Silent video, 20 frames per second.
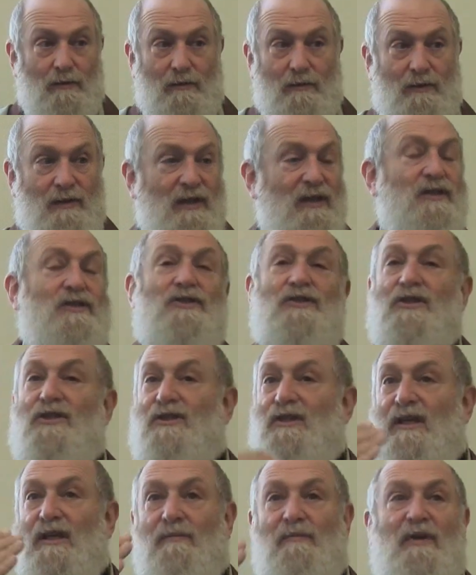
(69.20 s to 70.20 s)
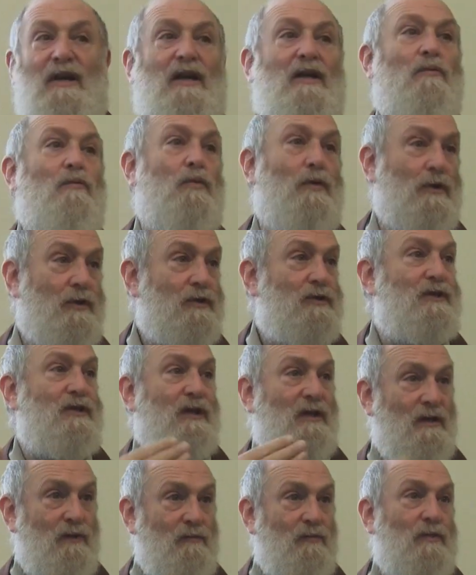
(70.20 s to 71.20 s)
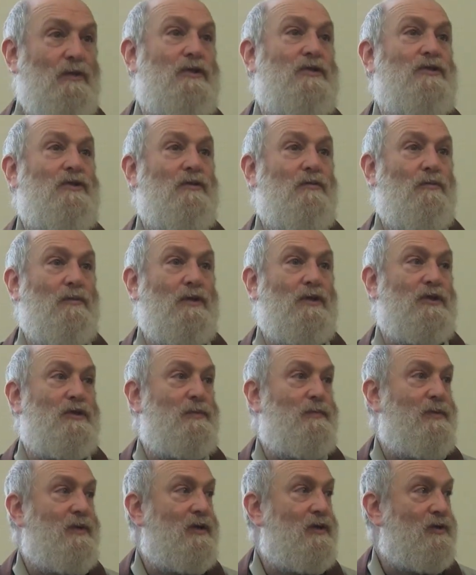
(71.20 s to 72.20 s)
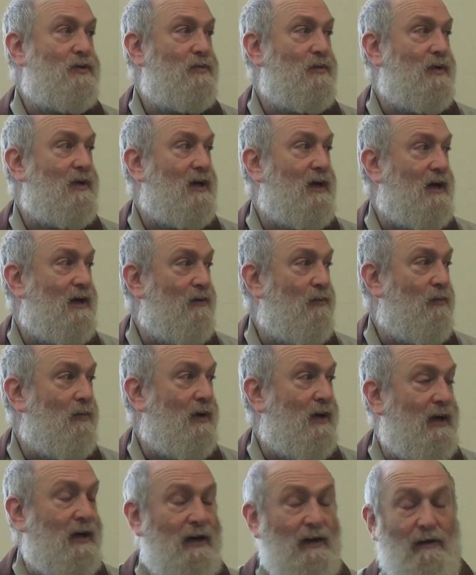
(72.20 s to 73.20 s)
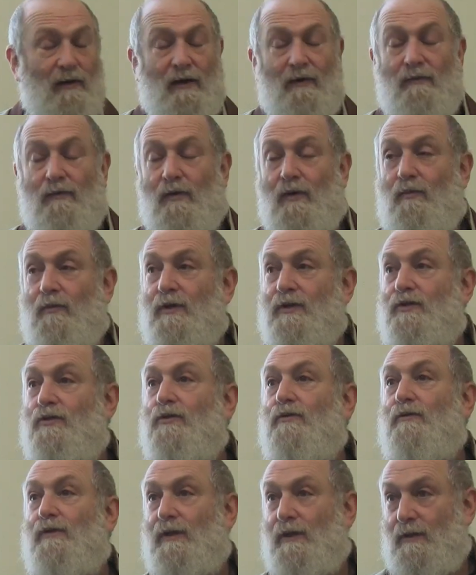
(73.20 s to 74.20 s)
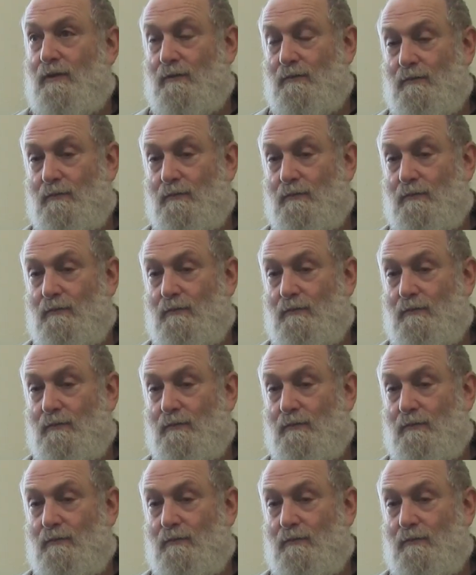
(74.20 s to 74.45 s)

things just keep getting worse and worse and worse because we're not aware of what we're doing.